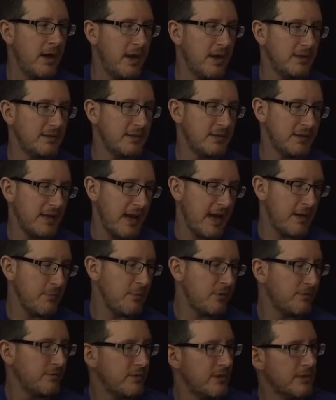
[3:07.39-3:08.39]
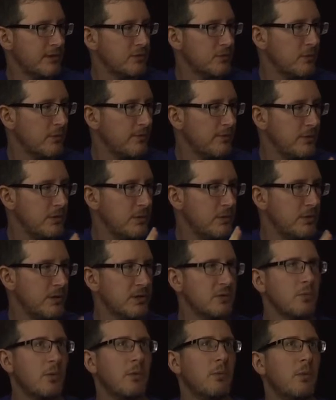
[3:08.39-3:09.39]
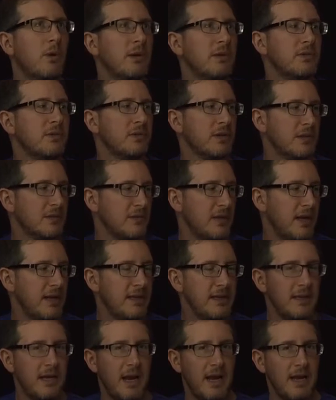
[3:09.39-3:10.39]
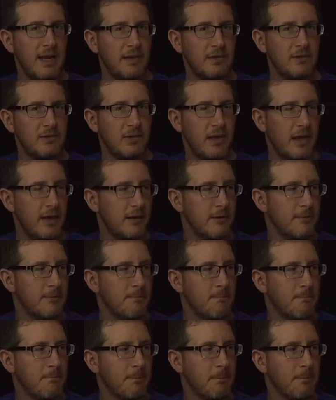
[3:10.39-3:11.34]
At the time of this review, this one was $699 on sale.